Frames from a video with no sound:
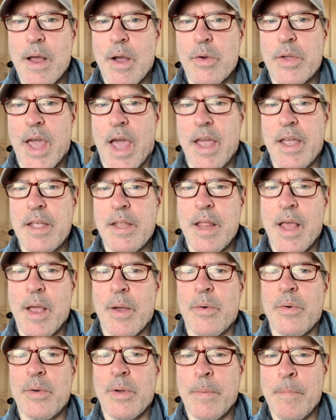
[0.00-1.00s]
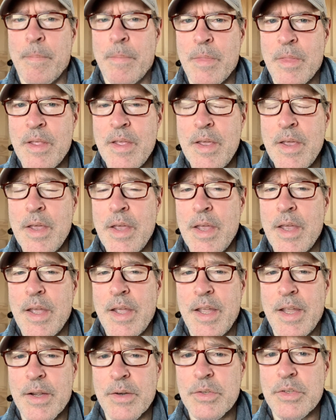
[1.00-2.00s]
Okay.
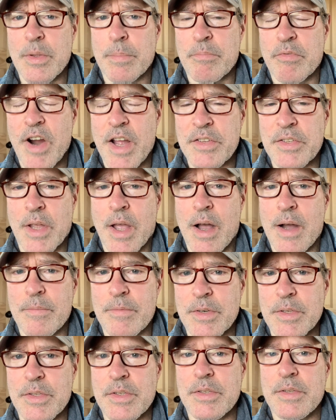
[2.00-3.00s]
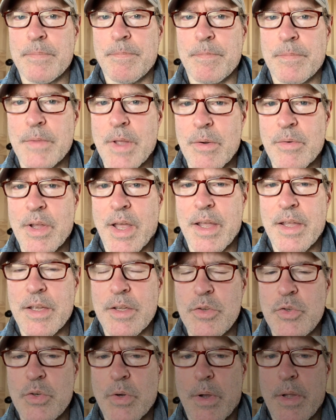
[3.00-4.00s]
Here's the press conference. Okay,
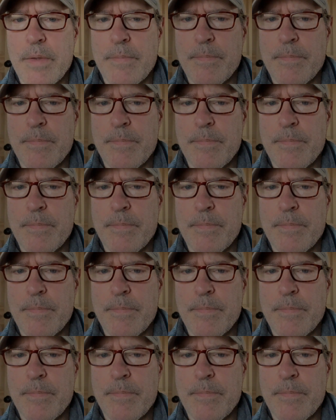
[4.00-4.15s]
enjoy.